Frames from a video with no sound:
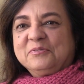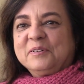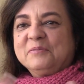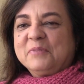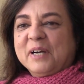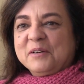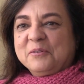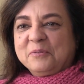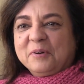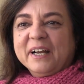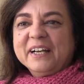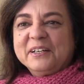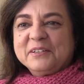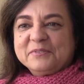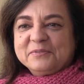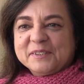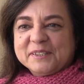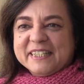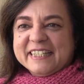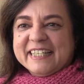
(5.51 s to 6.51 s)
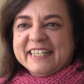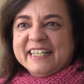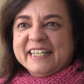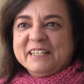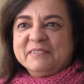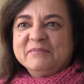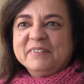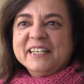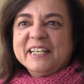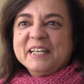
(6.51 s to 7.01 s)
from my wonderful
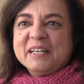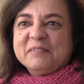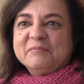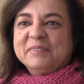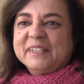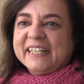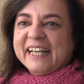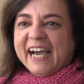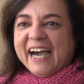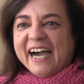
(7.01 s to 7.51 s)
team. But